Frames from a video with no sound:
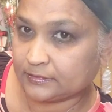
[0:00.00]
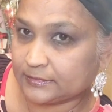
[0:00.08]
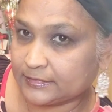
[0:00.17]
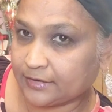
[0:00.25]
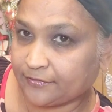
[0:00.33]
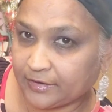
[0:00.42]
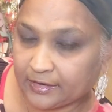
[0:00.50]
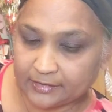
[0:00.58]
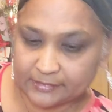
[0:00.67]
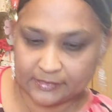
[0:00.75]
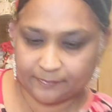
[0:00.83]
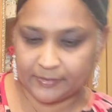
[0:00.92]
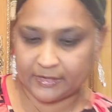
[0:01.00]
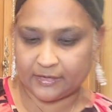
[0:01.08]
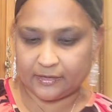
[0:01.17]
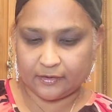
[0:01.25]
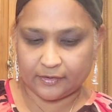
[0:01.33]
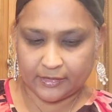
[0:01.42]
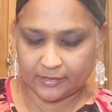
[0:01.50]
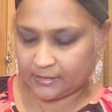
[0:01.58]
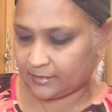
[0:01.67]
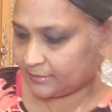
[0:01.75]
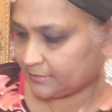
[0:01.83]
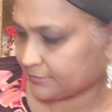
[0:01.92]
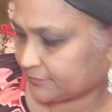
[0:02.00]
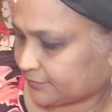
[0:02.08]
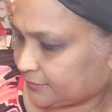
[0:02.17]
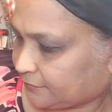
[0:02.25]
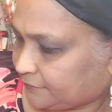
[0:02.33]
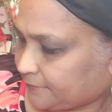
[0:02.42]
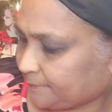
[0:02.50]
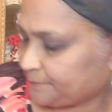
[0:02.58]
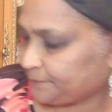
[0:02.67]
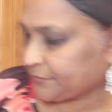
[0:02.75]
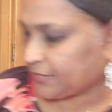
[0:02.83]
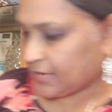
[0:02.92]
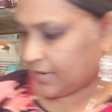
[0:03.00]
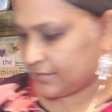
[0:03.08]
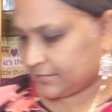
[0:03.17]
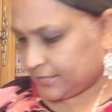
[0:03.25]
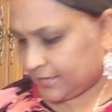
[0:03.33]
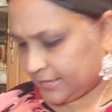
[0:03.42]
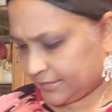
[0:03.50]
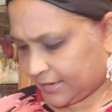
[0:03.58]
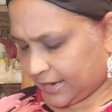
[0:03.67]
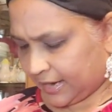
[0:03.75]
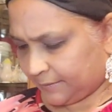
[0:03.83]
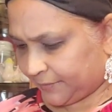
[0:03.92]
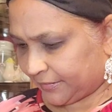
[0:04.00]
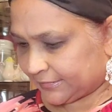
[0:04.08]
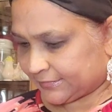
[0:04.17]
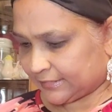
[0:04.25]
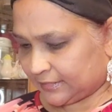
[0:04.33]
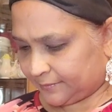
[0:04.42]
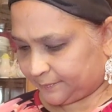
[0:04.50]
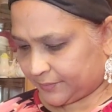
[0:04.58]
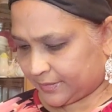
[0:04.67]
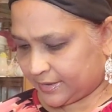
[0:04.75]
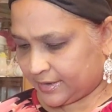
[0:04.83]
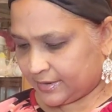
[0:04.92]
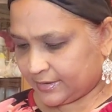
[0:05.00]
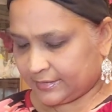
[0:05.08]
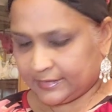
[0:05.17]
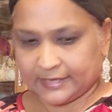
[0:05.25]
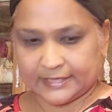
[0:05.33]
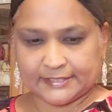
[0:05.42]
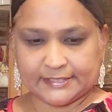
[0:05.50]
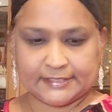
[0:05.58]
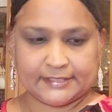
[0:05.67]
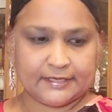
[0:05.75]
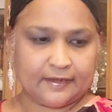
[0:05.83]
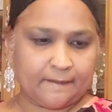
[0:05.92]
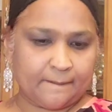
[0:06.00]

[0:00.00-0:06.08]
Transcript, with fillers: Sorry guys, I'm bending down here to get these stuff. And then I picked up this.